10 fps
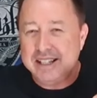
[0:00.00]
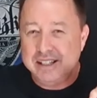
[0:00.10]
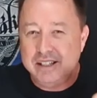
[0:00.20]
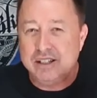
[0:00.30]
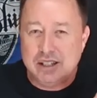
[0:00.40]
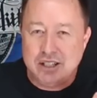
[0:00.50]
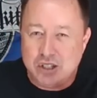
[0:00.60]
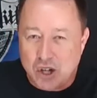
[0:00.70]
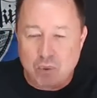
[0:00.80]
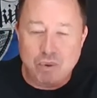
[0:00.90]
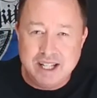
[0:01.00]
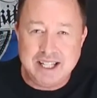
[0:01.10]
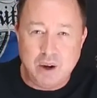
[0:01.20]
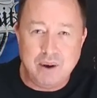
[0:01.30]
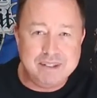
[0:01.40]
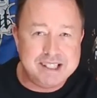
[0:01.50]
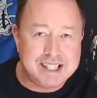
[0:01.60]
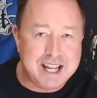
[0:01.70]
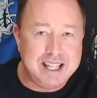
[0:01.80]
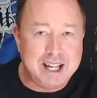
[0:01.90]
you don't really know if he's
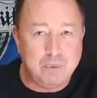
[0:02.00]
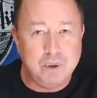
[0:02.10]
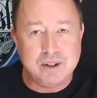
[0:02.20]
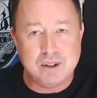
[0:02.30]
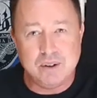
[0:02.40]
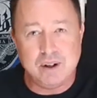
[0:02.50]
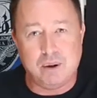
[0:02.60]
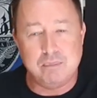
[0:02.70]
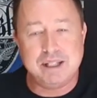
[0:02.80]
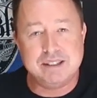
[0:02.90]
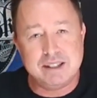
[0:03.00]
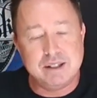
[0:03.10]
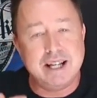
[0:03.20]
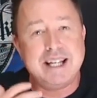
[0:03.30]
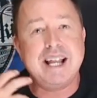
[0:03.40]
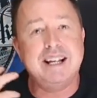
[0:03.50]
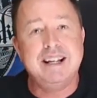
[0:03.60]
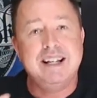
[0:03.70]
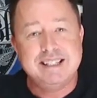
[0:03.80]
saying that word or not, because again,